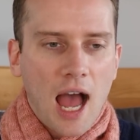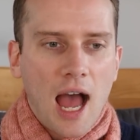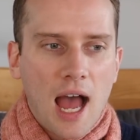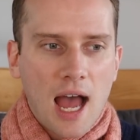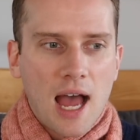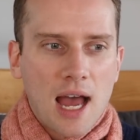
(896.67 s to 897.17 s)

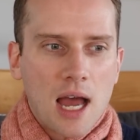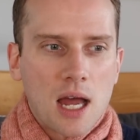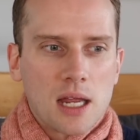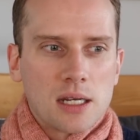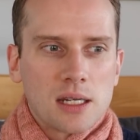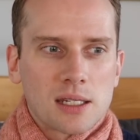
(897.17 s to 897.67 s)

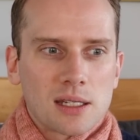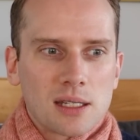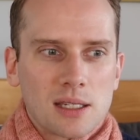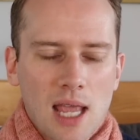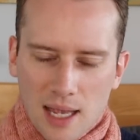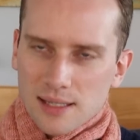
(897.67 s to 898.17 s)
And
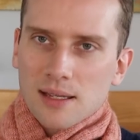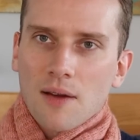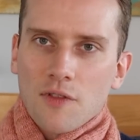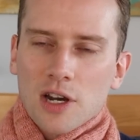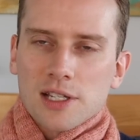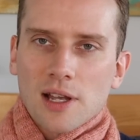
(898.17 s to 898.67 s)
yes, I'm
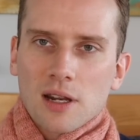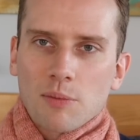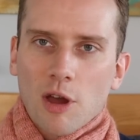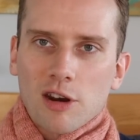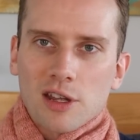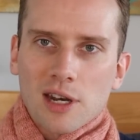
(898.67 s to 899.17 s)
very excited
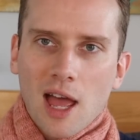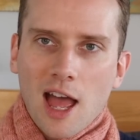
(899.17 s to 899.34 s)
about it.